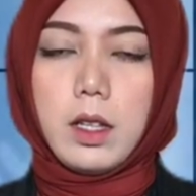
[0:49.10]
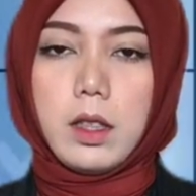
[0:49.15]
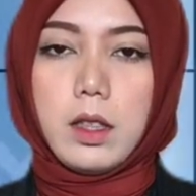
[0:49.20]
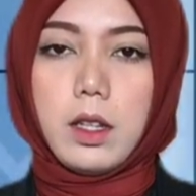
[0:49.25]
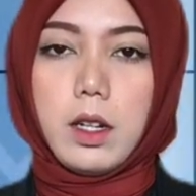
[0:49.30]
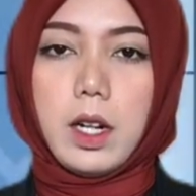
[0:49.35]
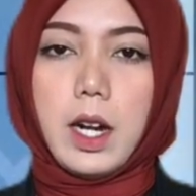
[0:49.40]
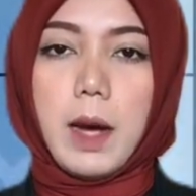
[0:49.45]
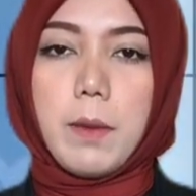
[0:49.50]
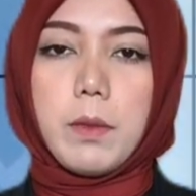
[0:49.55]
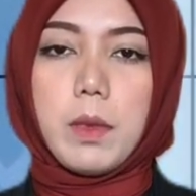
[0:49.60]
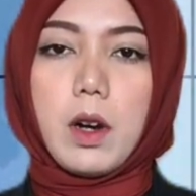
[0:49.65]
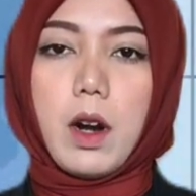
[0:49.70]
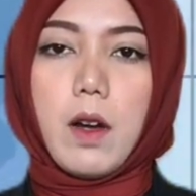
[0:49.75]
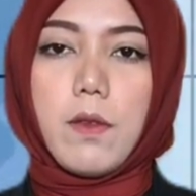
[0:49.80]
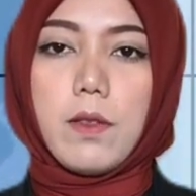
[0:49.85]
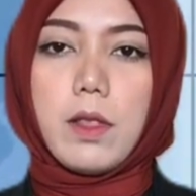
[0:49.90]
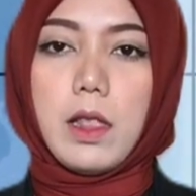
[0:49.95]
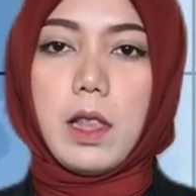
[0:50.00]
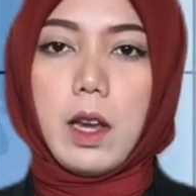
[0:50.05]
The number
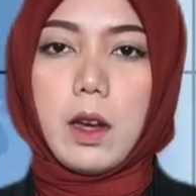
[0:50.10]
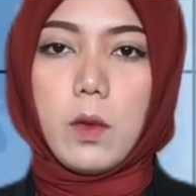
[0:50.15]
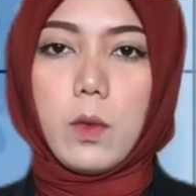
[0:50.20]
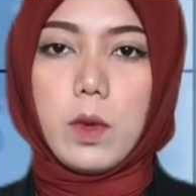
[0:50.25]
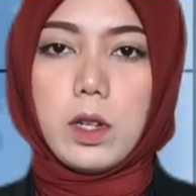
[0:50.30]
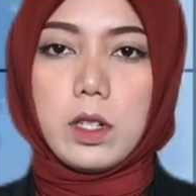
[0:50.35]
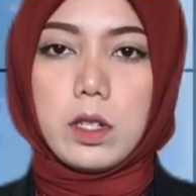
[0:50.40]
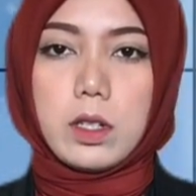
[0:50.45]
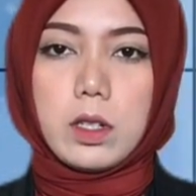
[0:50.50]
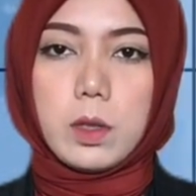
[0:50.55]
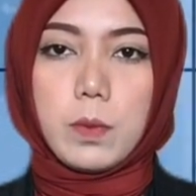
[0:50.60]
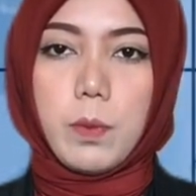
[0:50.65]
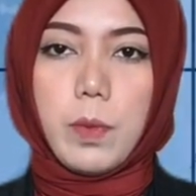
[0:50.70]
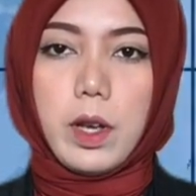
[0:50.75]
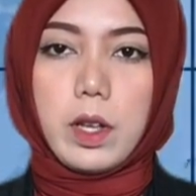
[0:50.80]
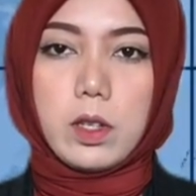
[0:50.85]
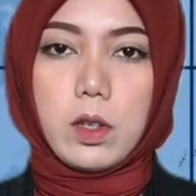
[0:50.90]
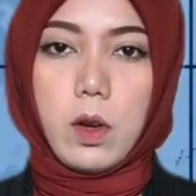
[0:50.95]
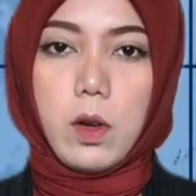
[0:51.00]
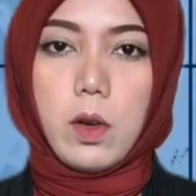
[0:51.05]
of languages
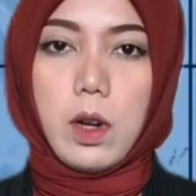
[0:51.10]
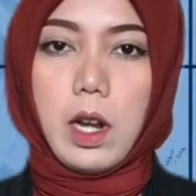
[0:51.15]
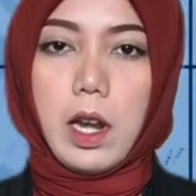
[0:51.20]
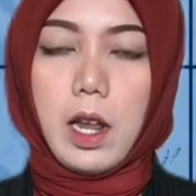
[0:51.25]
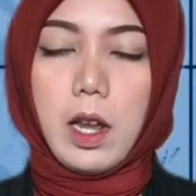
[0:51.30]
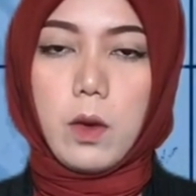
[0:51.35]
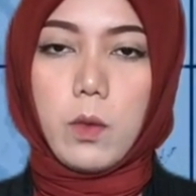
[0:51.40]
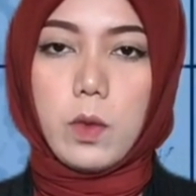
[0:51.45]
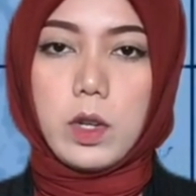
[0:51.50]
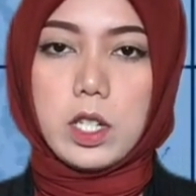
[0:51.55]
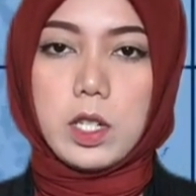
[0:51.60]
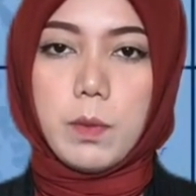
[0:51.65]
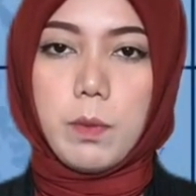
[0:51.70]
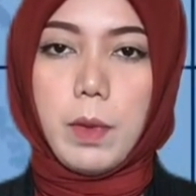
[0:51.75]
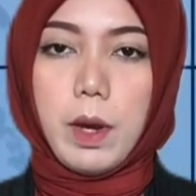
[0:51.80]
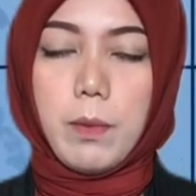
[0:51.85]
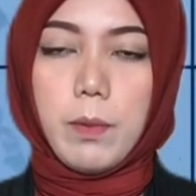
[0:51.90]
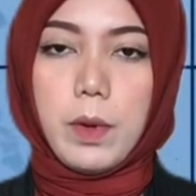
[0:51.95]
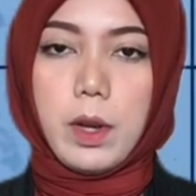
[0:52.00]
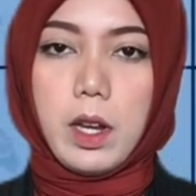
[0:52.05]
based on language
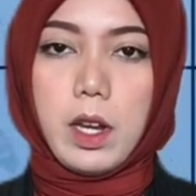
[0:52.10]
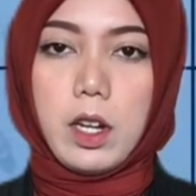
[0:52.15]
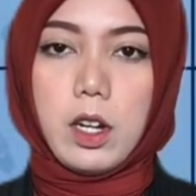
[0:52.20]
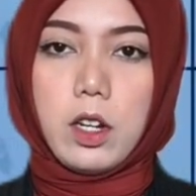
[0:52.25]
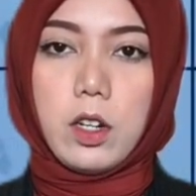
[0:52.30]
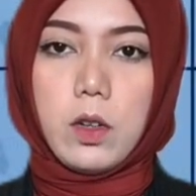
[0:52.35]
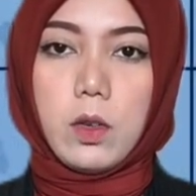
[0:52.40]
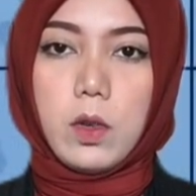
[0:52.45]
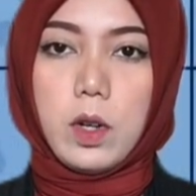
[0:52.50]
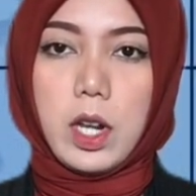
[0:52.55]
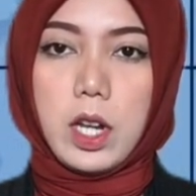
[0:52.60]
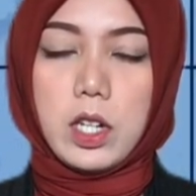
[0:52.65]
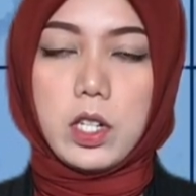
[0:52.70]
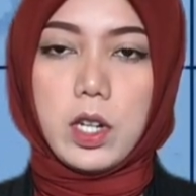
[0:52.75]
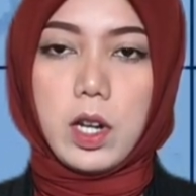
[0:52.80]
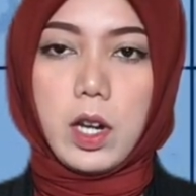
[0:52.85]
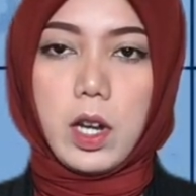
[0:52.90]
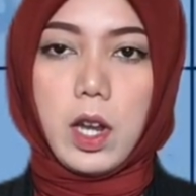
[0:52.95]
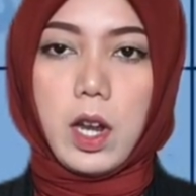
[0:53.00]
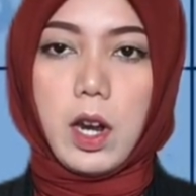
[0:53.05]
mapping in
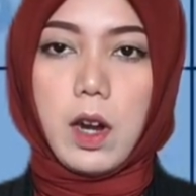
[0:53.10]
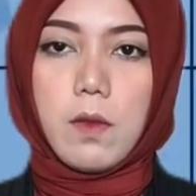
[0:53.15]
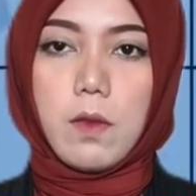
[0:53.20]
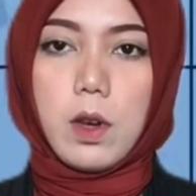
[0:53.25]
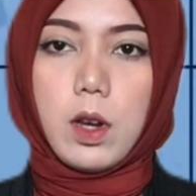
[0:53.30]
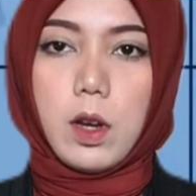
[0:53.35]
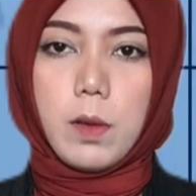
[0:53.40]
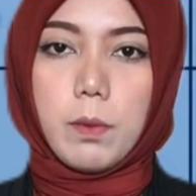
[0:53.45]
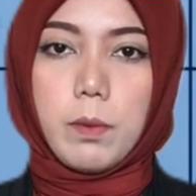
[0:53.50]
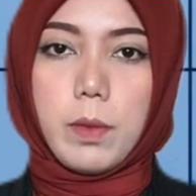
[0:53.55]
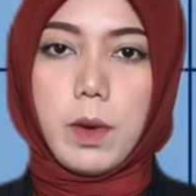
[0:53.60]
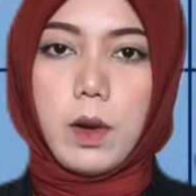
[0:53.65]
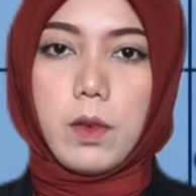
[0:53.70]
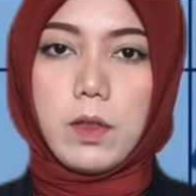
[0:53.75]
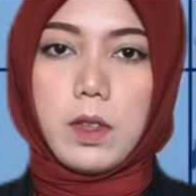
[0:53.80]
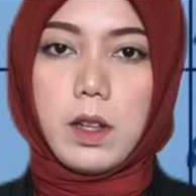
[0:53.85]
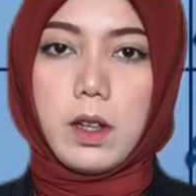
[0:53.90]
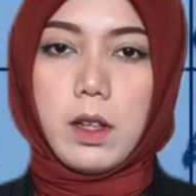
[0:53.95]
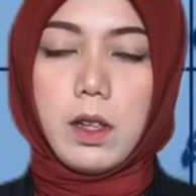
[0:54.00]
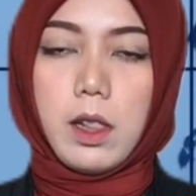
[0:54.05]
Indonesia carried out by
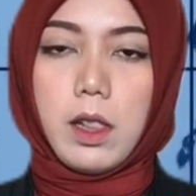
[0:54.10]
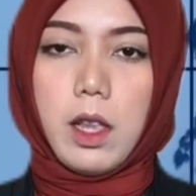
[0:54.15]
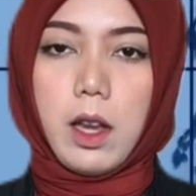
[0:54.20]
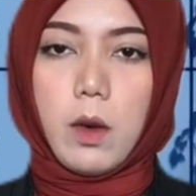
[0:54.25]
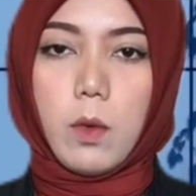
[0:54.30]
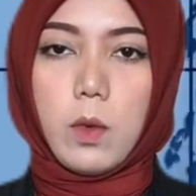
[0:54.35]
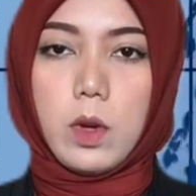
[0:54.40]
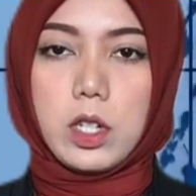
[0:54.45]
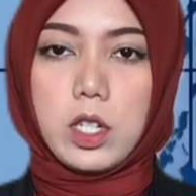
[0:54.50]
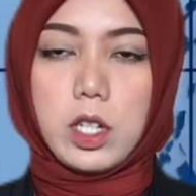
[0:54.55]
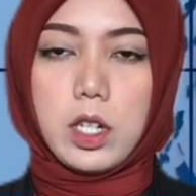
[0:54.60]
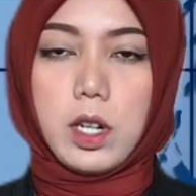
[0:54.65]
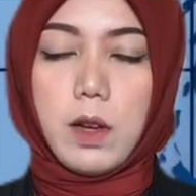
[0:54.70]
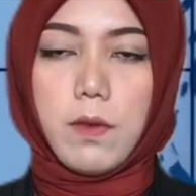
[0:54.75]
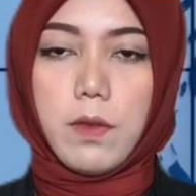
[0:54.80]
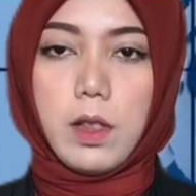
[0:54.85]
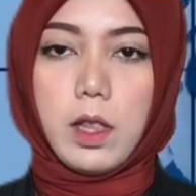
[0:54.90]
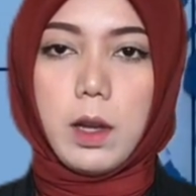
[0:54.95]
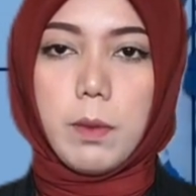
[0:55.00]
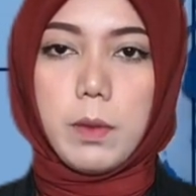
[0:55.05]
the Language
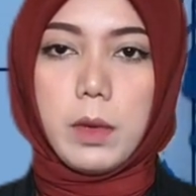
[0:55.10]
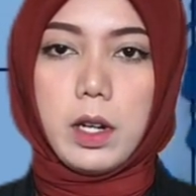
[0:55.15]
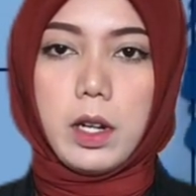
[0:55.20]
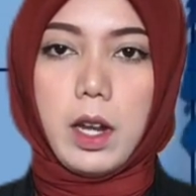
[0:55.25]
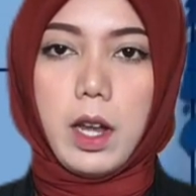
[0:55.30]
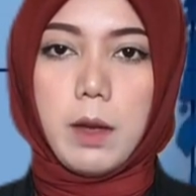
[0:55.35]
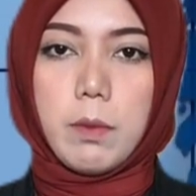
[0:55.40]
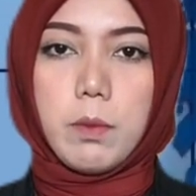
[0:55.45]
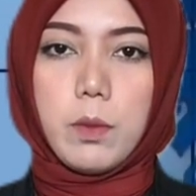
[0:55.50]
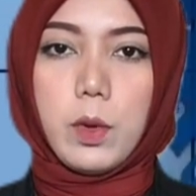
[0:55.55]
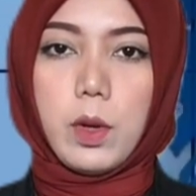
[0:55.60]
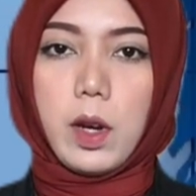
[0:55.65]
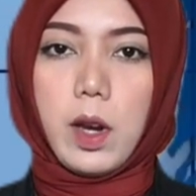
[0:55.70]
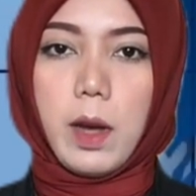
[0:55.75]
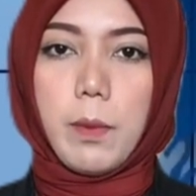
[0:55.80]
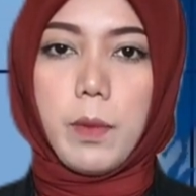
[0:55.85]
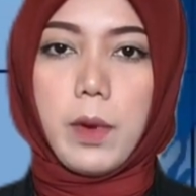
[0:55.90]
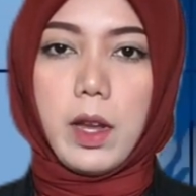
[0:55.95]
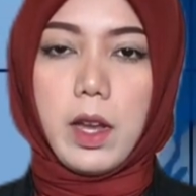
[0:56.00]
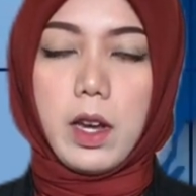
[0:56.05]
Development and
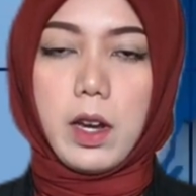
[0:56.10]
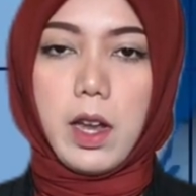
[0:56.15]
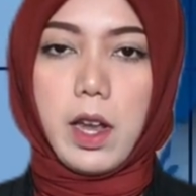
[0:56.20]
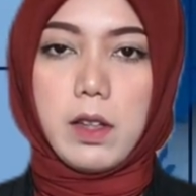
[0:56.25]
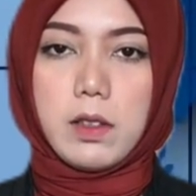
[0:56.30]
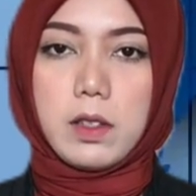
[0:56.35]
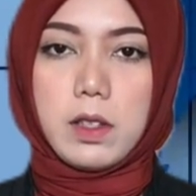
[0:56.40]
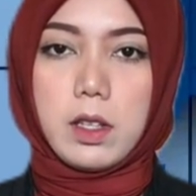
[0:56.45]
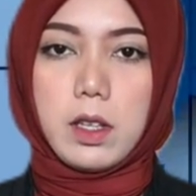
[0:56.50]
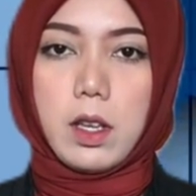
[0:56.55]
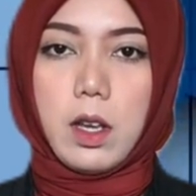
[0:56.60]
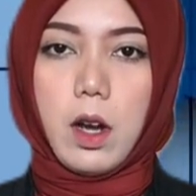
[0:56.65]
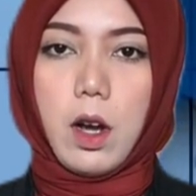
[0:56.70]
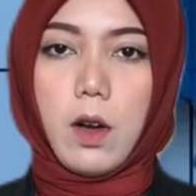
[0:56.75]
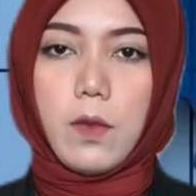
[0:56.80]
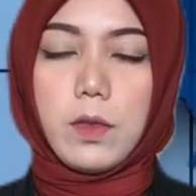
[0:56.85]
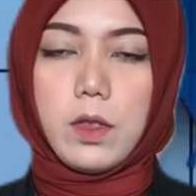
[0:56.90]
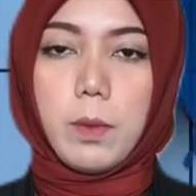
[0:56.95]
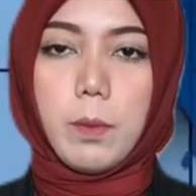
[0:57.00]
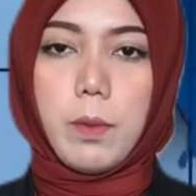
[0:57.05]
Bookkeeping Agency
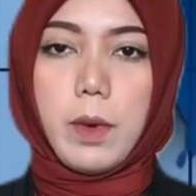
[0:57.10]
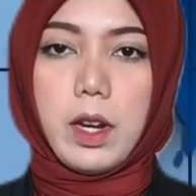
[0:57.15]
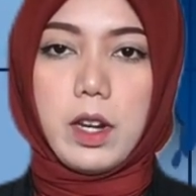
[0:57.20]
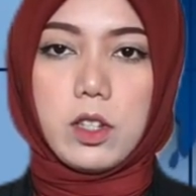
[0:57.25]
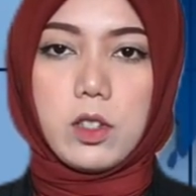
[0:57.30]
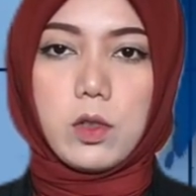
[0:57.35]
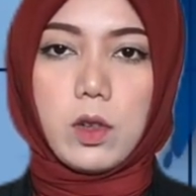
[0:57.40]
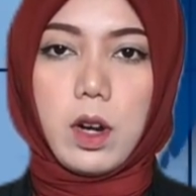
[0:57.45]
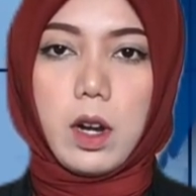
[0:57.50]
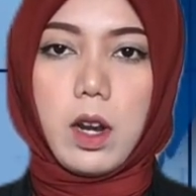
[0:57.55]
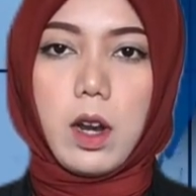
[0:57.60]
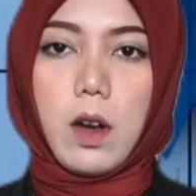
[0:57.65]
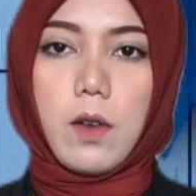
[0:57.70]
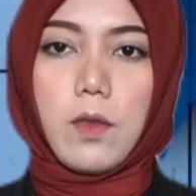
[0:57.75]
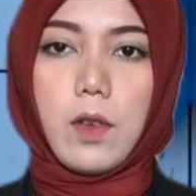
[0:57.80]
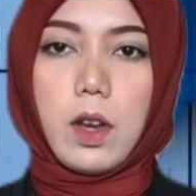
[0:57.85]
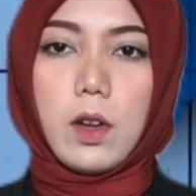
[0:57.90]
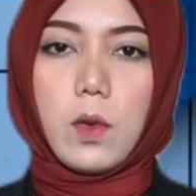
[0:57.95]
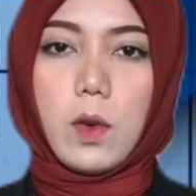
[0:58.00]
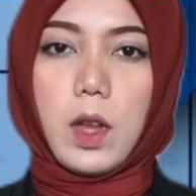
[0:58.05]
of the Ministry
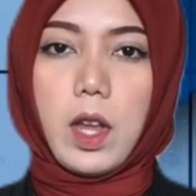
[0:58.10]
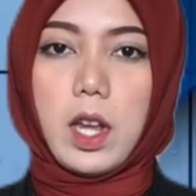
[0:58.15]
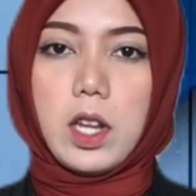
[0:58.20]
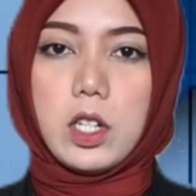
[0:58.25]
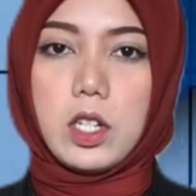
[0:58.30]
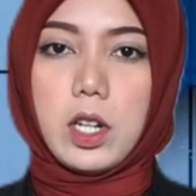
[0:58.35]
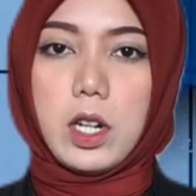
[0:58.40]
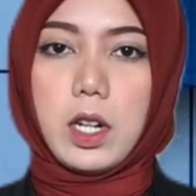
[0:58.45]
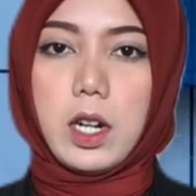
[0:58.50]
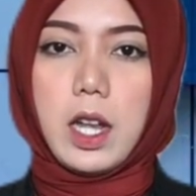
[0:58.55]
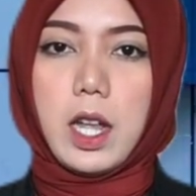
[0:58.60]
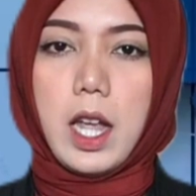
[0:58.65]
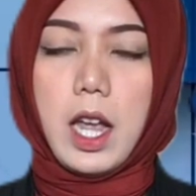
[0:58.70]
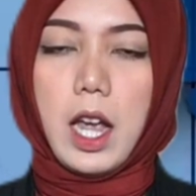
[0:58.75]
of Education